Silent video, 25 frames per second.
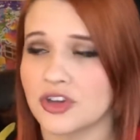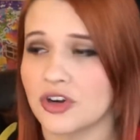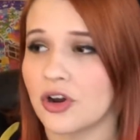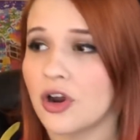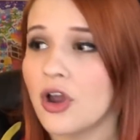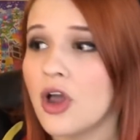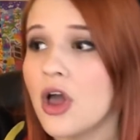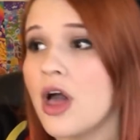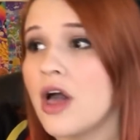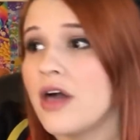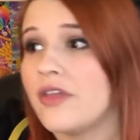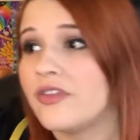
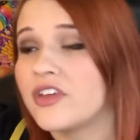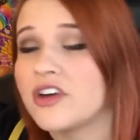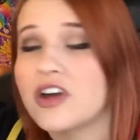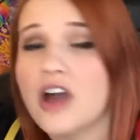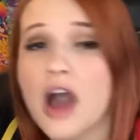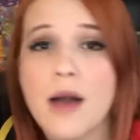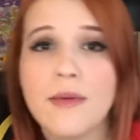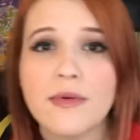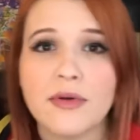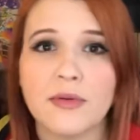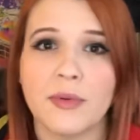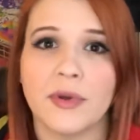or the
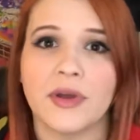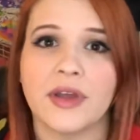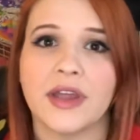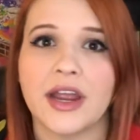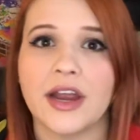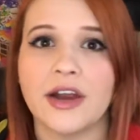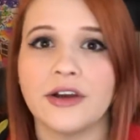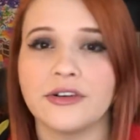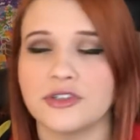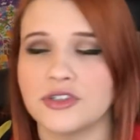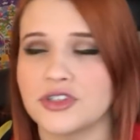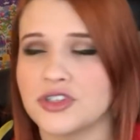comic book
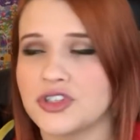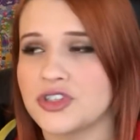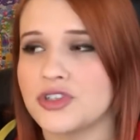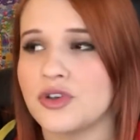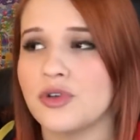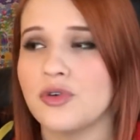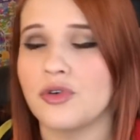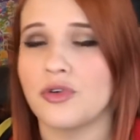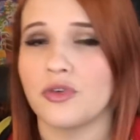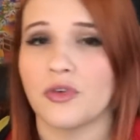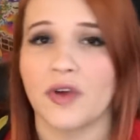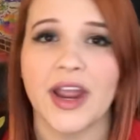characters
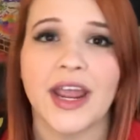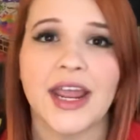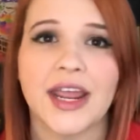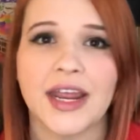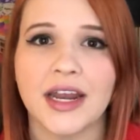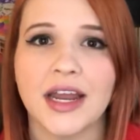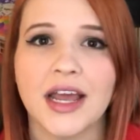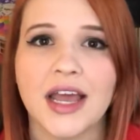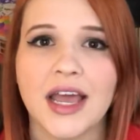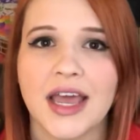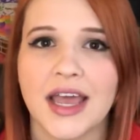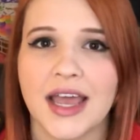so
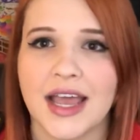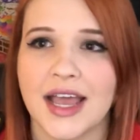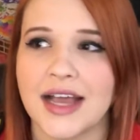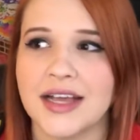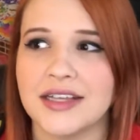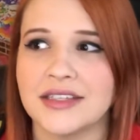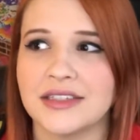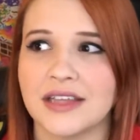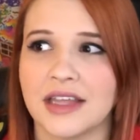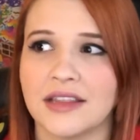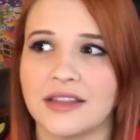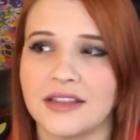great,
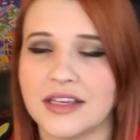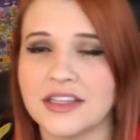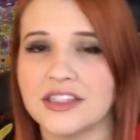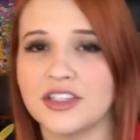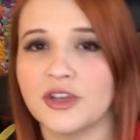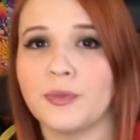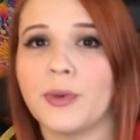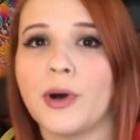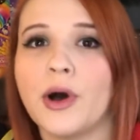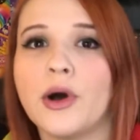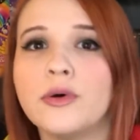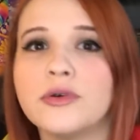is that these
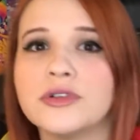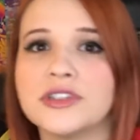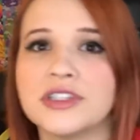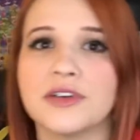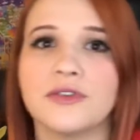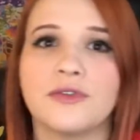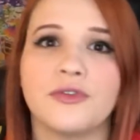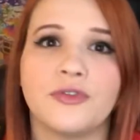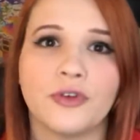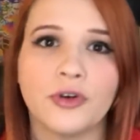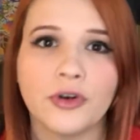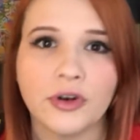
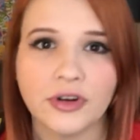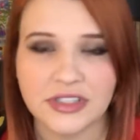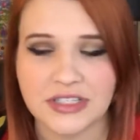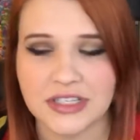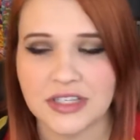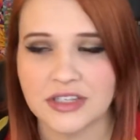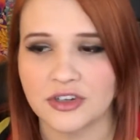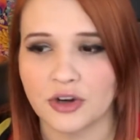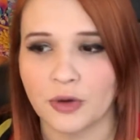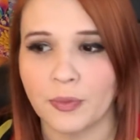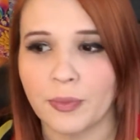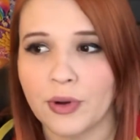opposing
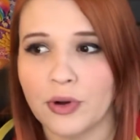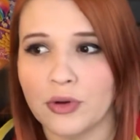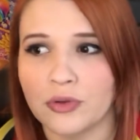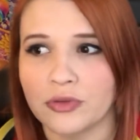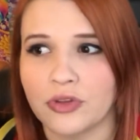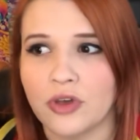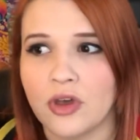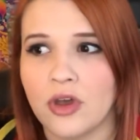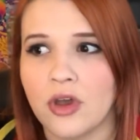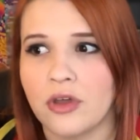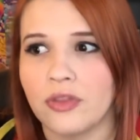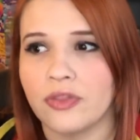forces are
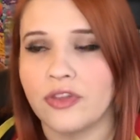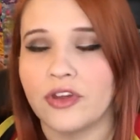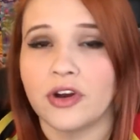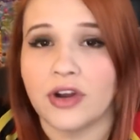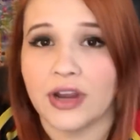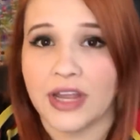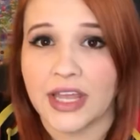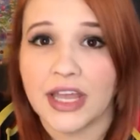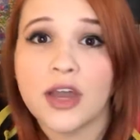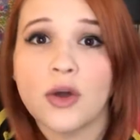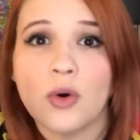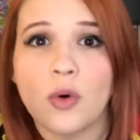both,
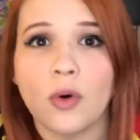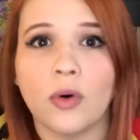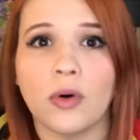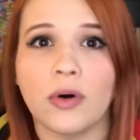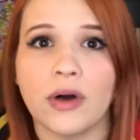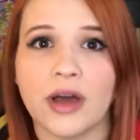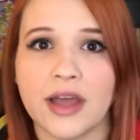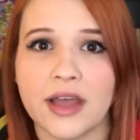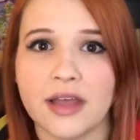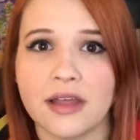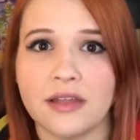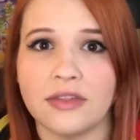they're
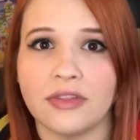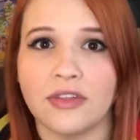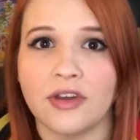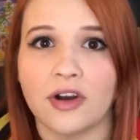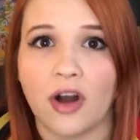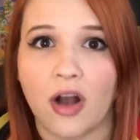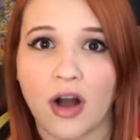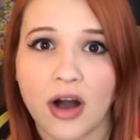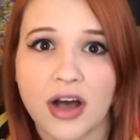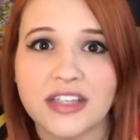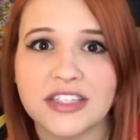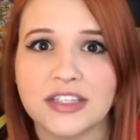equal in
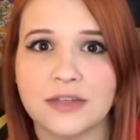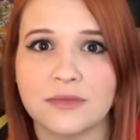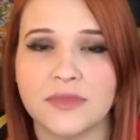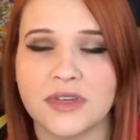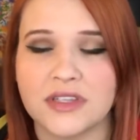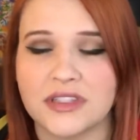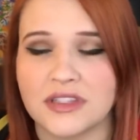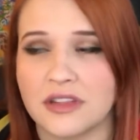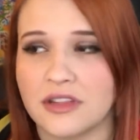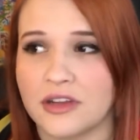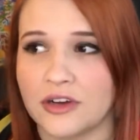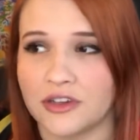their
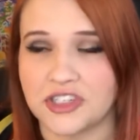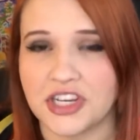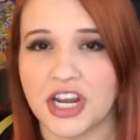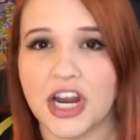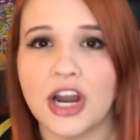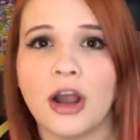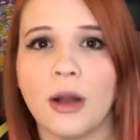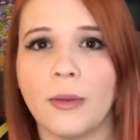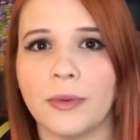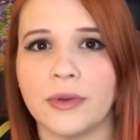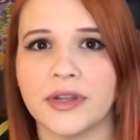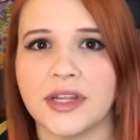awesomeness and their
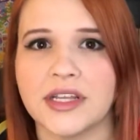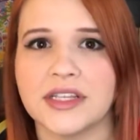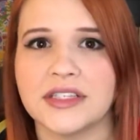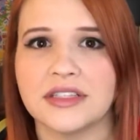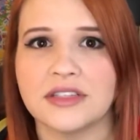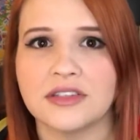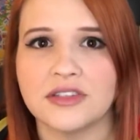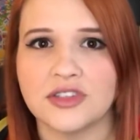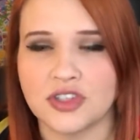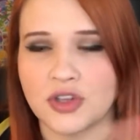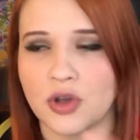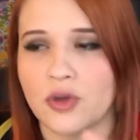
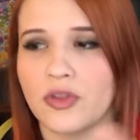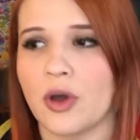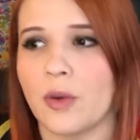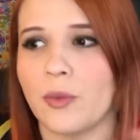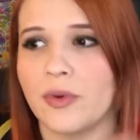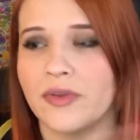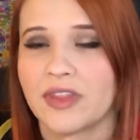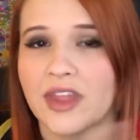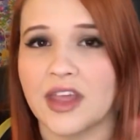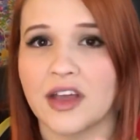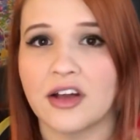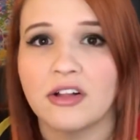terribleness, and so that
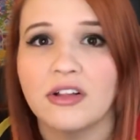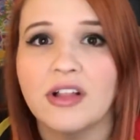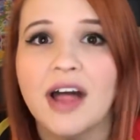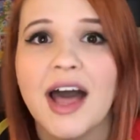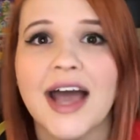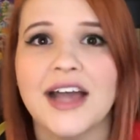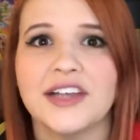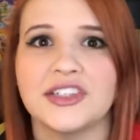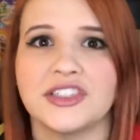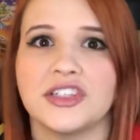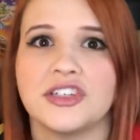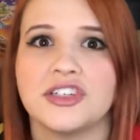when they
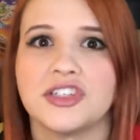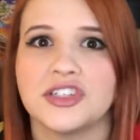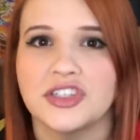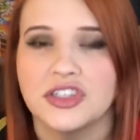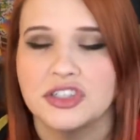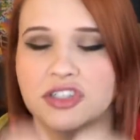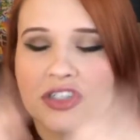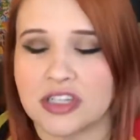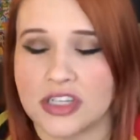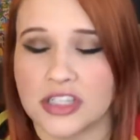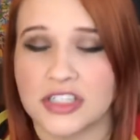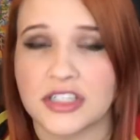clash,
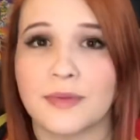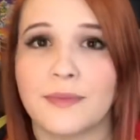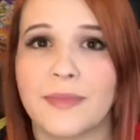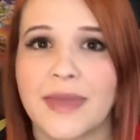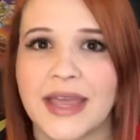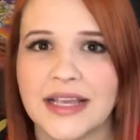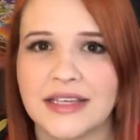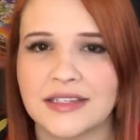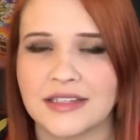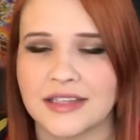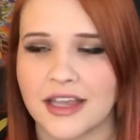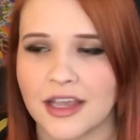it's
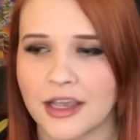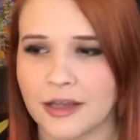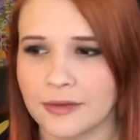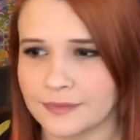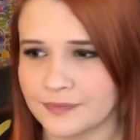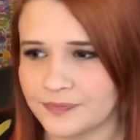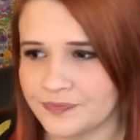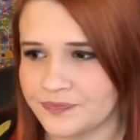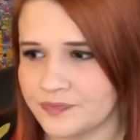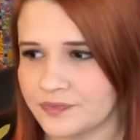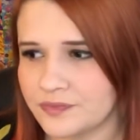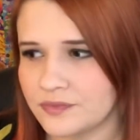amazing.